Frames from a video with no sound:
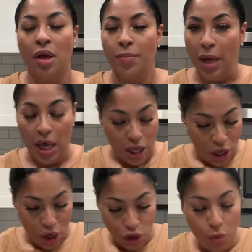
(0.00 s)

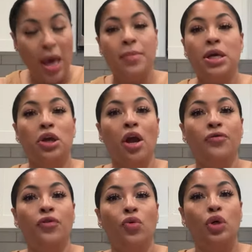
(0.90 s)
But you better be
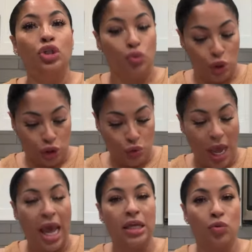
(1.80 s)
careful what you what you
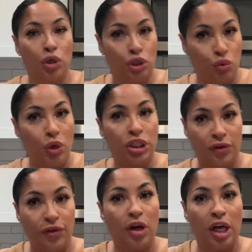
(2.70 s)
add, what you wishing
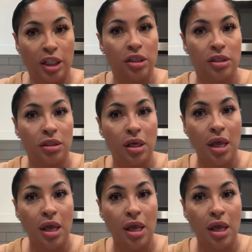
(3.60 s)
for others,